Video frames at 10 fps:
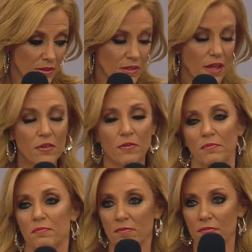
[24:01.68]
another
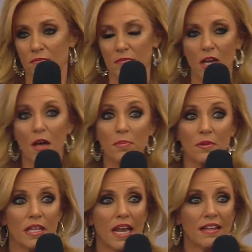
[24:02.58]

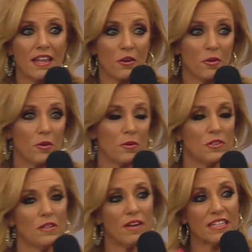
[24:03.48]
couple that I know who,
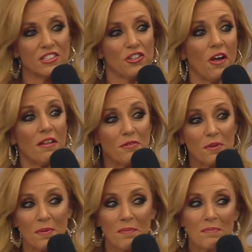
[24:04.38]
in fact, do y'all ever
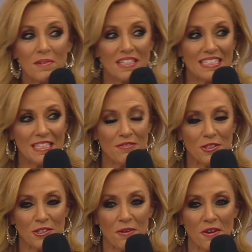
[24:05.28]
remember the
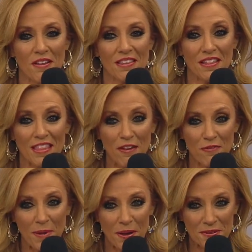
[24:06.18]
TV show called The
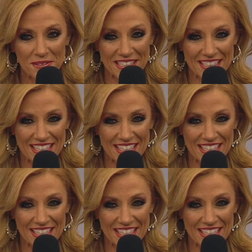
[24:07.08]
Love Boat?